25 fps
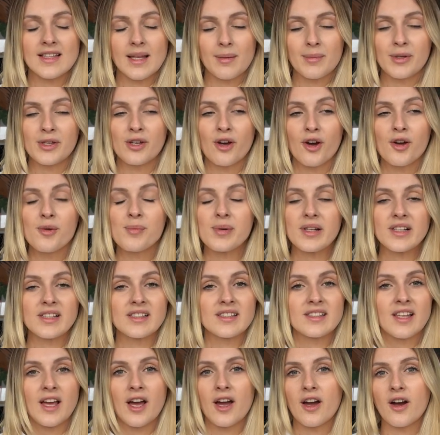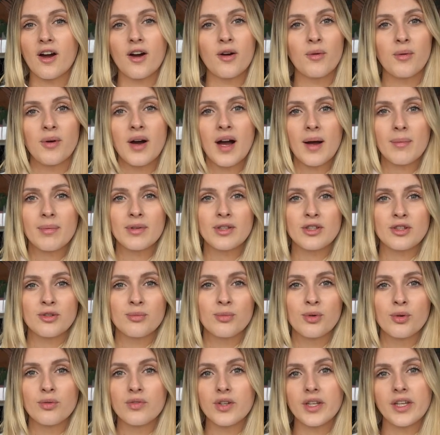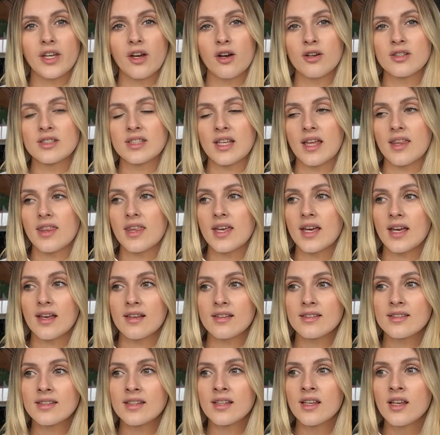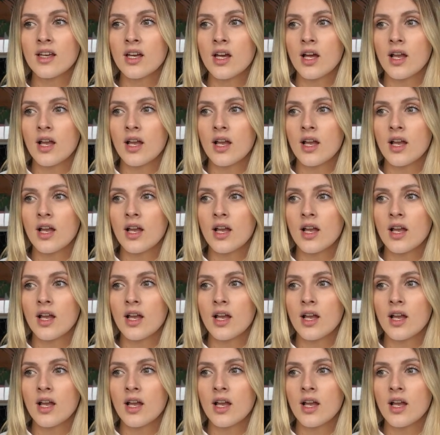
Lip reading: let me know, because I will happily do more videos like this.